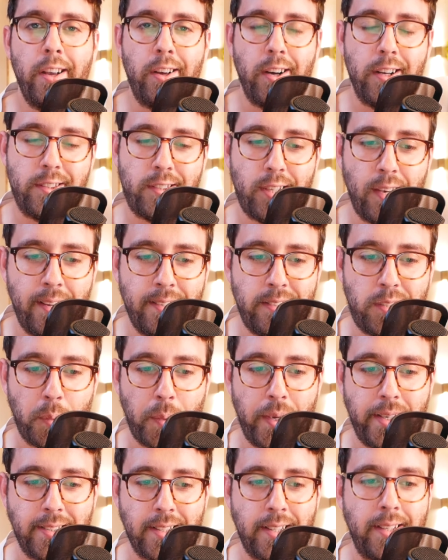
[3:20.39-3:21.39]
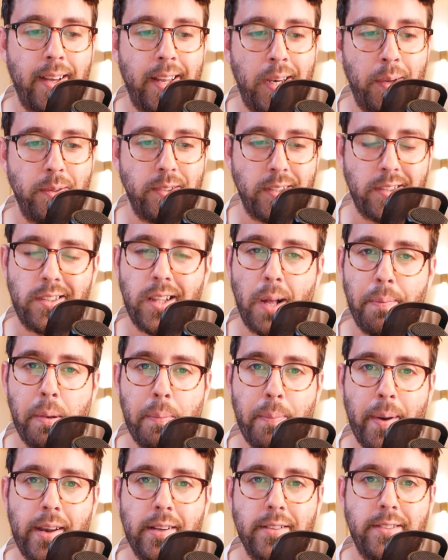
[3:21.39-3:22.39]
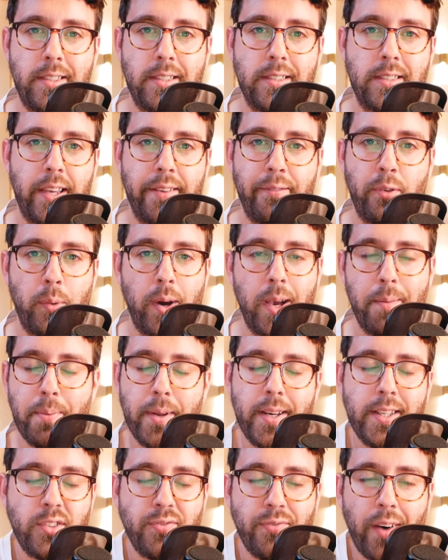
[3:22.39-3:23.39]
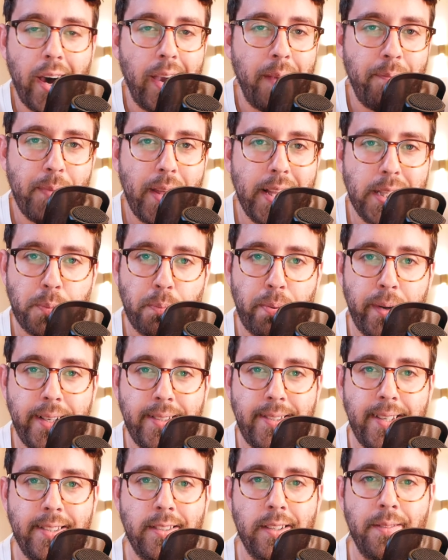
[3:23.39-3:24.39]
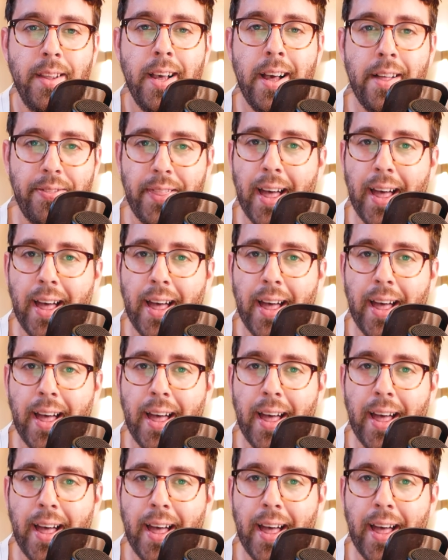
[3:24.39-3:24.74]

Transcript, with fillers: Got turned too easily, and it was a sloppy penalty to give away. But it's fine. It's preseason.